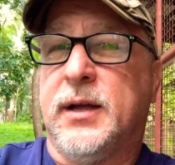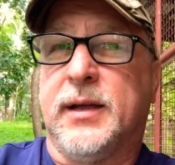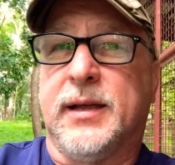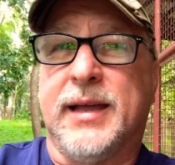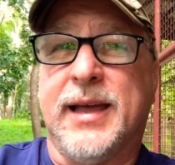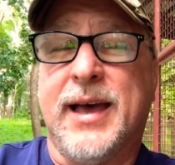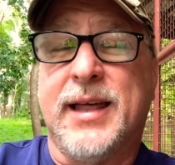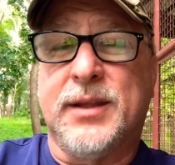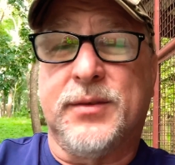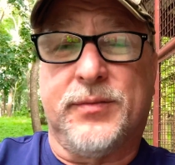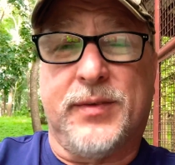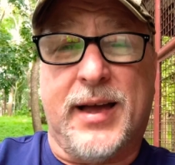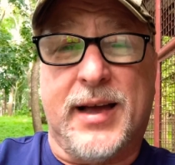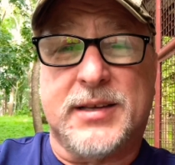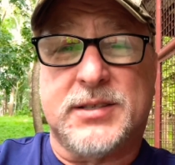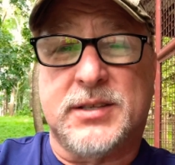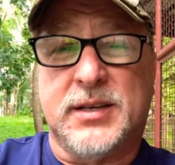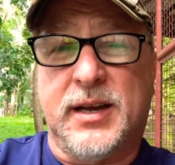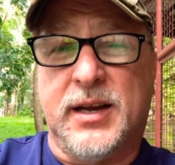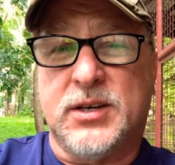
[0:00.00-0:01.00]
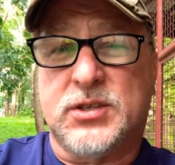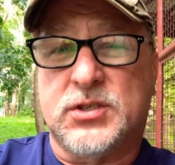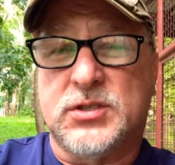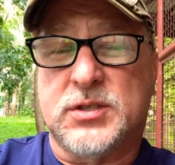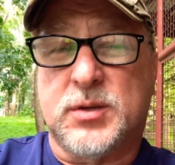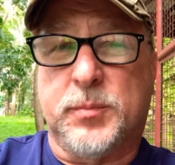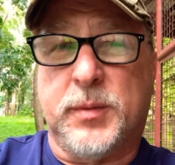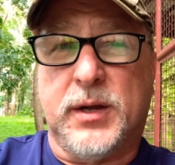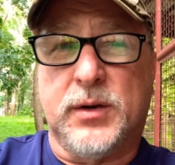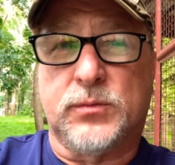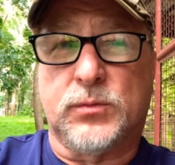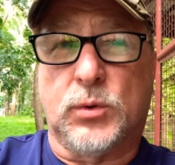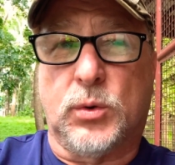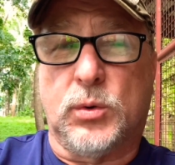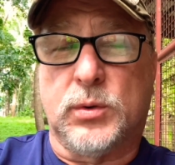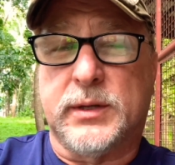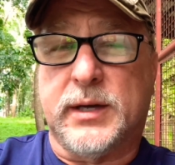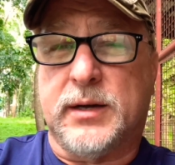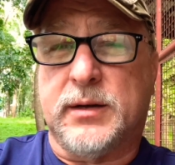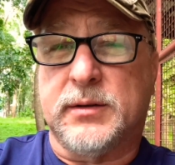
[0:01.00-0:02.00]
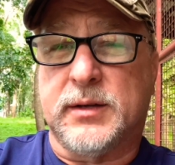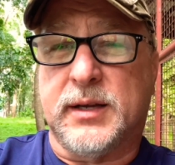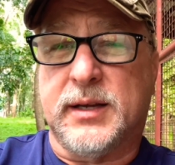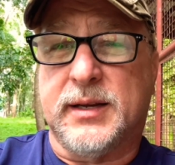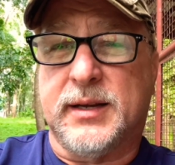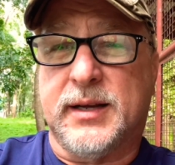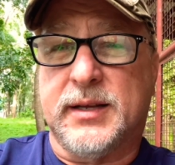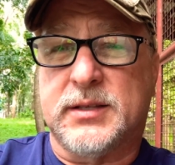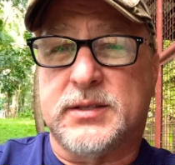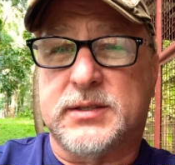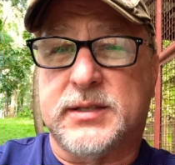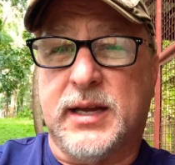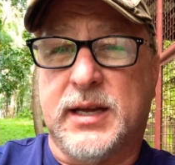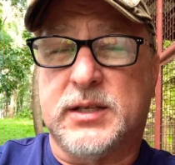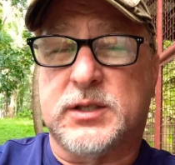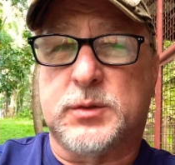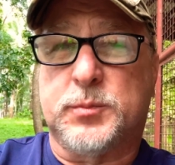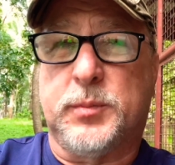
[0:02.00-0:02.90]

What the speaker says: Yeah, the vaccinations are being rolled out in the United States,